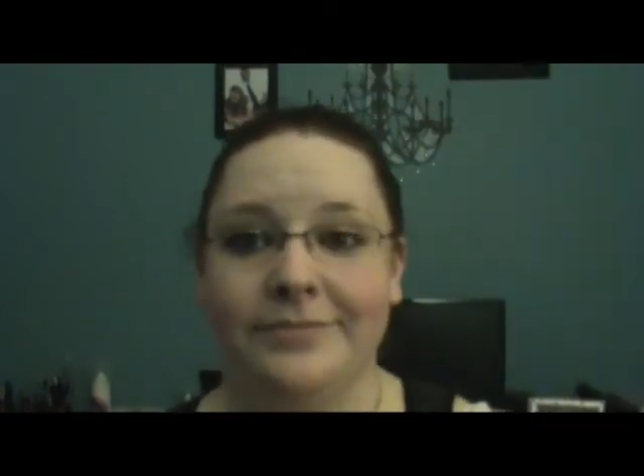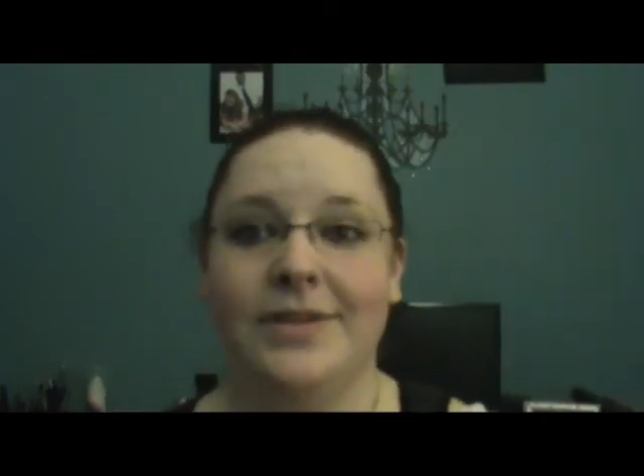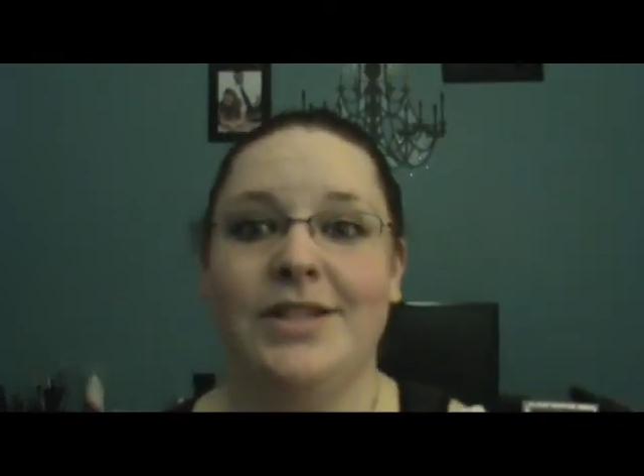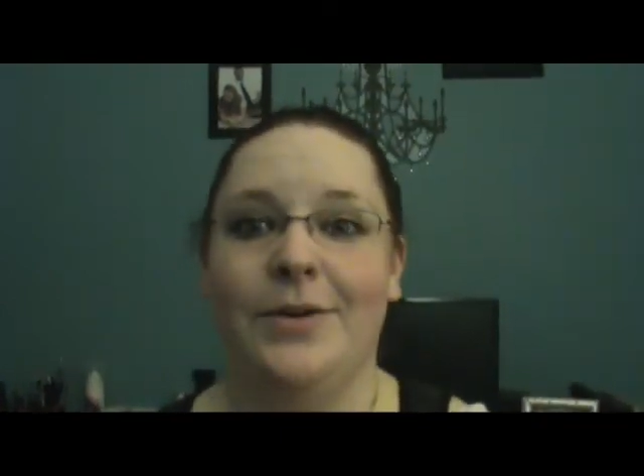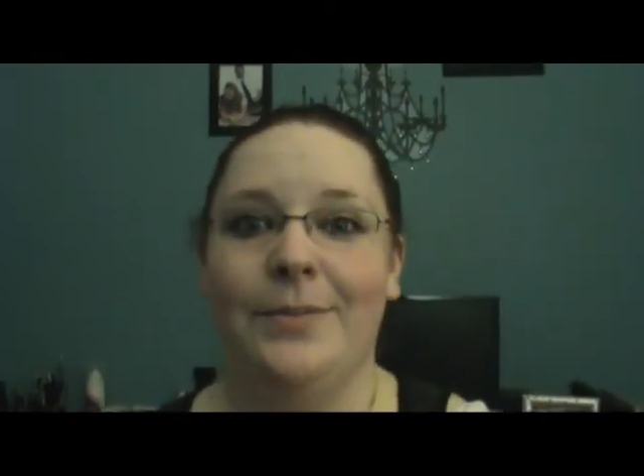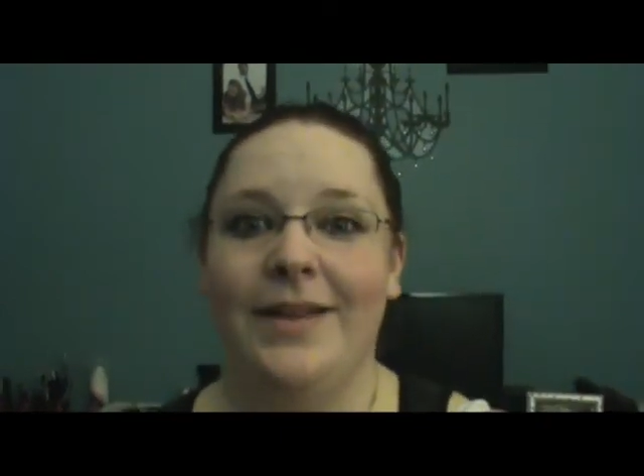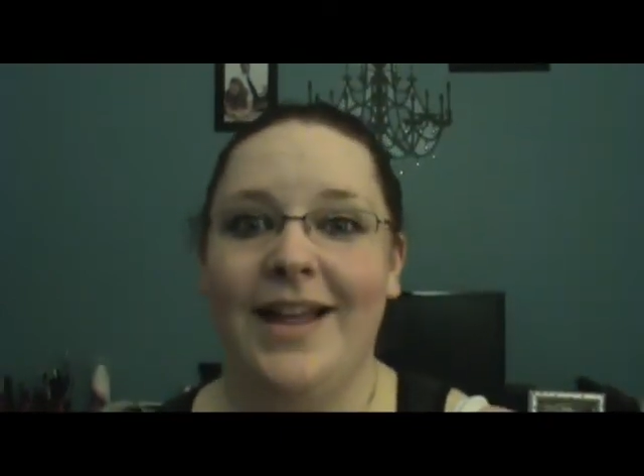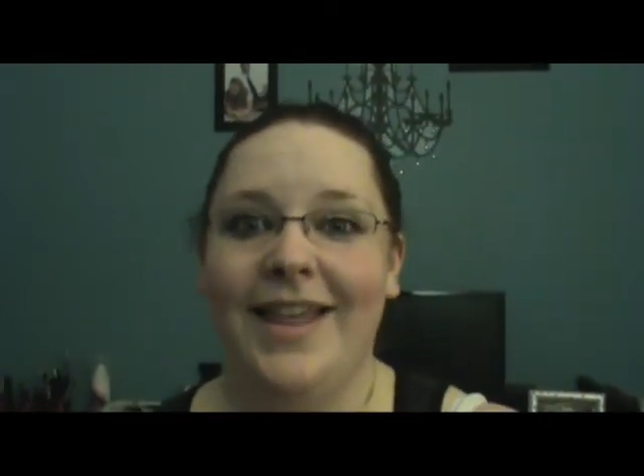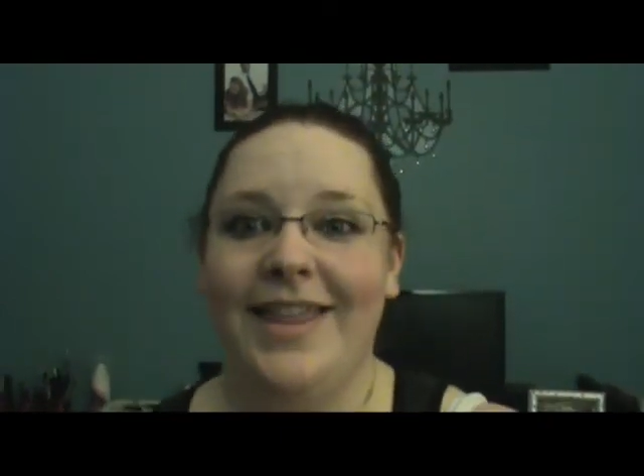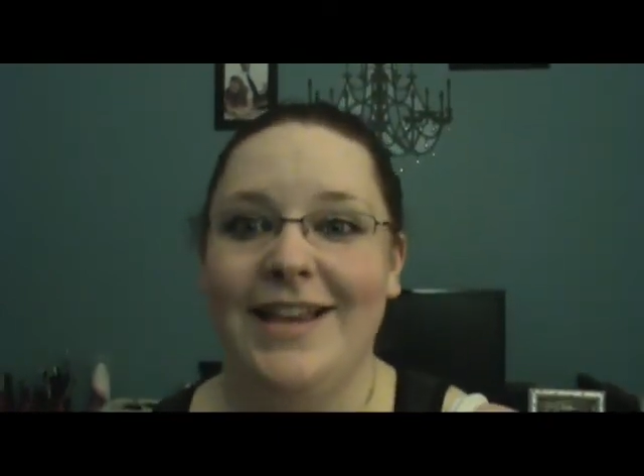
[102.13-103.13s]
So
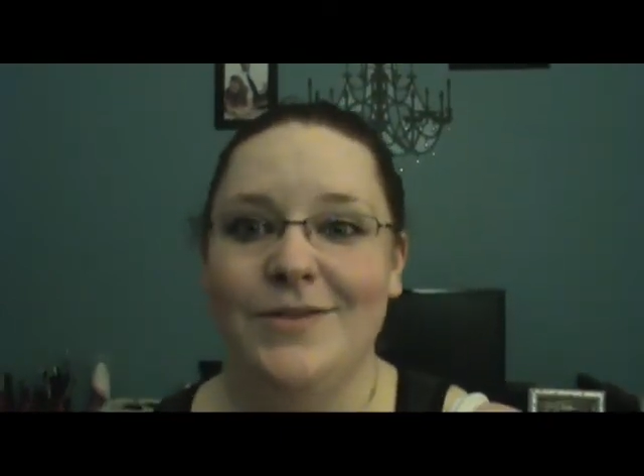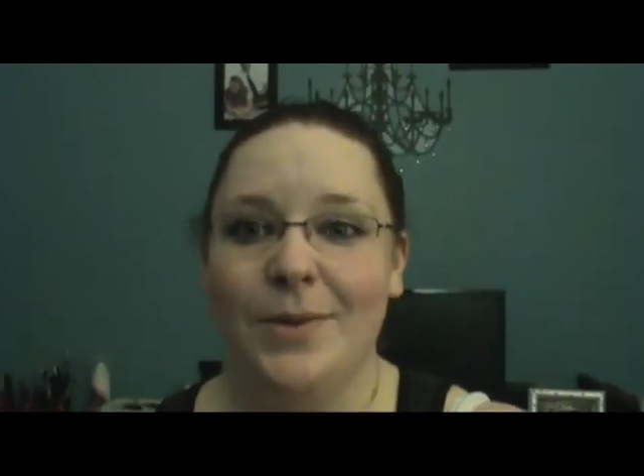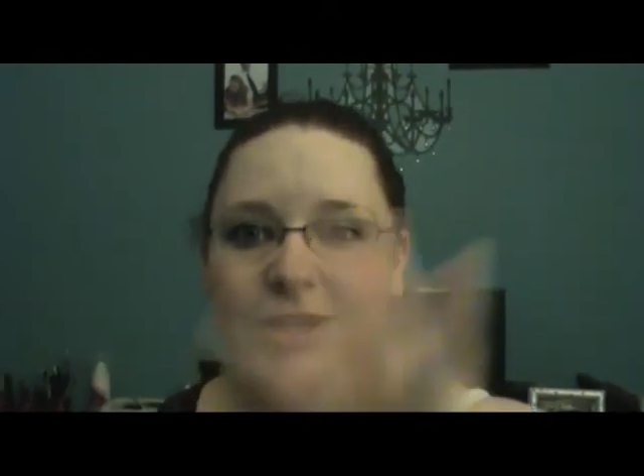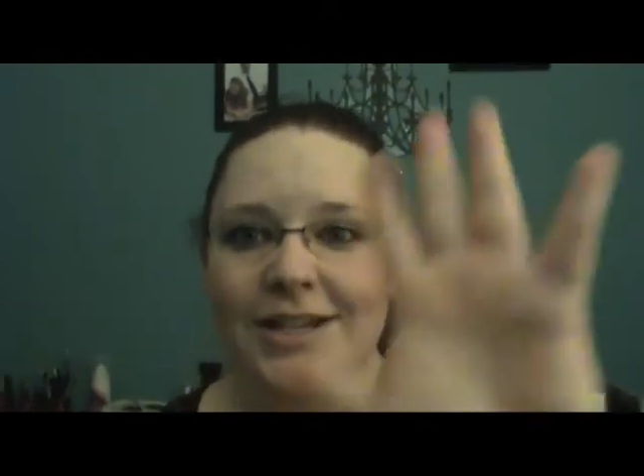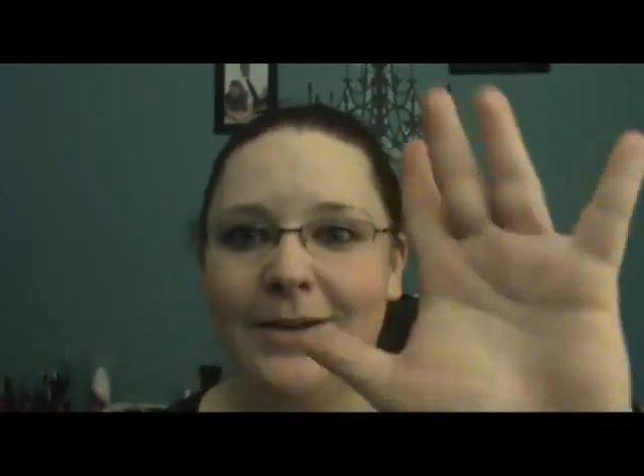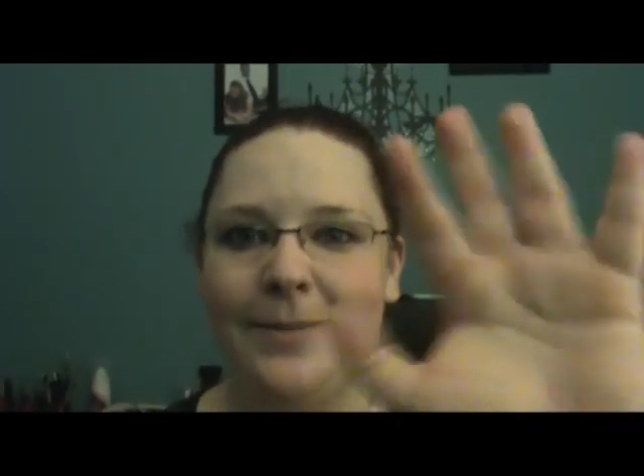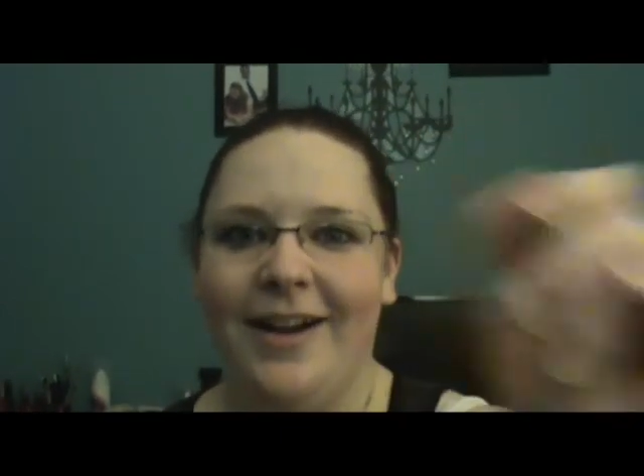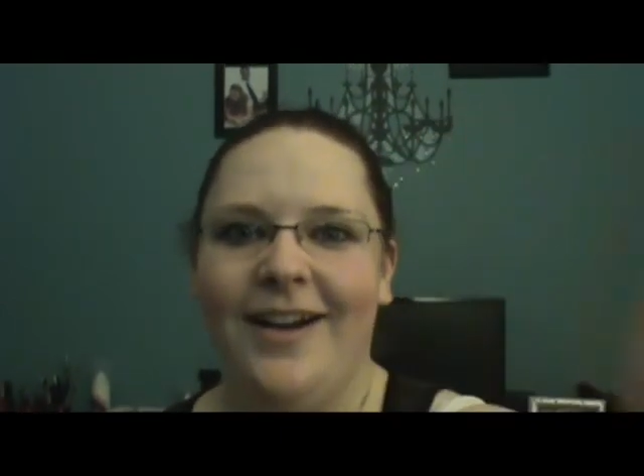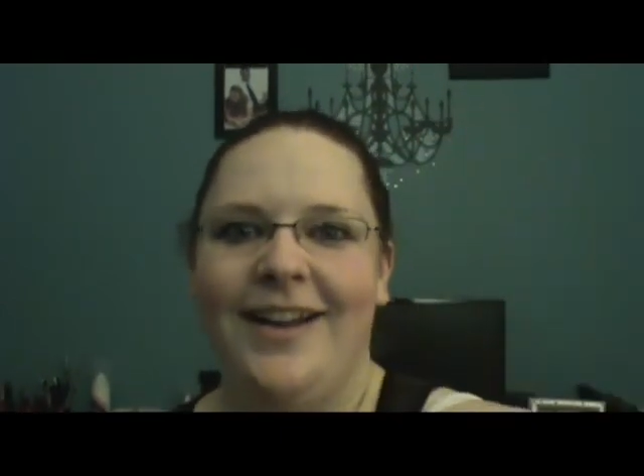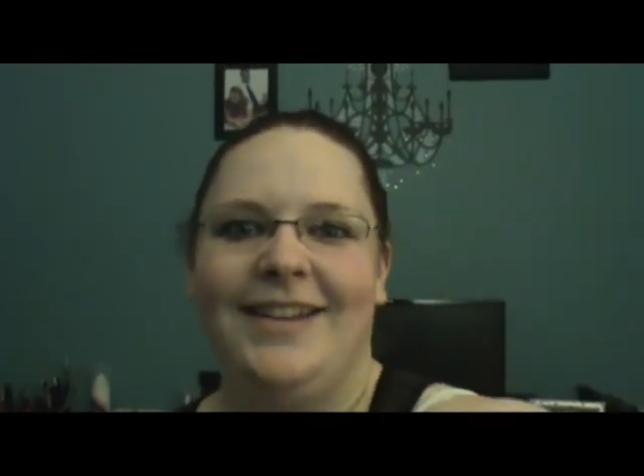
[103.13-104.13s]
thanks for watching.
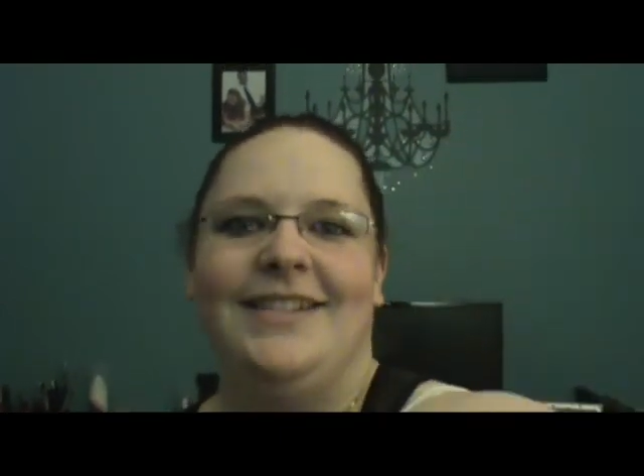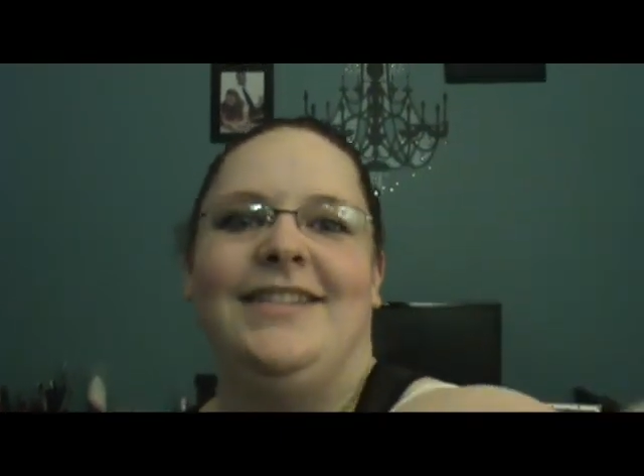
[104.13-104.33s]
Bye.